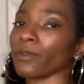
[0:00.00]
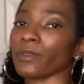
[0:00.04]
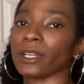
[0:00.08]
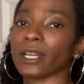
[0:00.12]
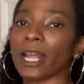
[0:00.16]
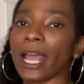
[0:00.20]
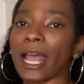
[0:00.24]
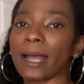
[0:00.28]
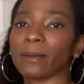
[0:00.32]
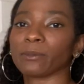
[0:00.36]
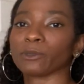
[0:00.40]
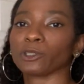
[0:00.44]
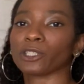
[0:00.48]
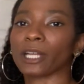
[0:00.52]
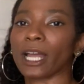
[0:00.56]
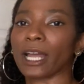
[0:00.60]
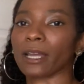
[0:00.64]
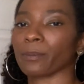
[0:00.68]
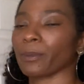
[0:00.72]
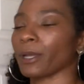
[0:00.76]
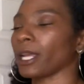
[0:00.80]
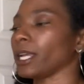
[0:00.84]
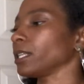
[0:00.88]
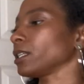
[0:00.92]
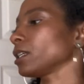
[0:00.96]
of an
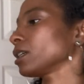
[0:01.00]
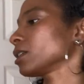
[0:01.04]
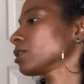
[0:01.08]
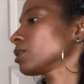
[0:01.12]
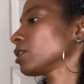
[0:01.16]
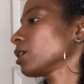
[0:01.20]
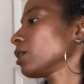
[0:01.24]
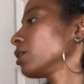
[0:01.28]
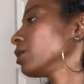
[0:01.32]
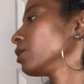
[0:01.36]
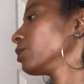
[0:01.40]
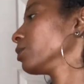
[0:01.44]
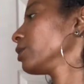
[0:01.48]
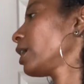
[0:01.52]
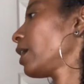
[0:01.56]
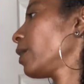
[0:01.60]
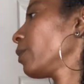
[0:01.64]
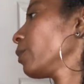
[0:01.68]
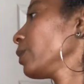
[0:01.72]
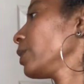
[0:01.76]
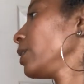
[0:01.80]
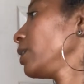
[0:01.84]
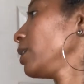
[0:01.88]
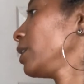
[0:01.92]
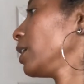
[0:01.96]
abstract painting so that
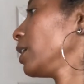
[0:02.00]
we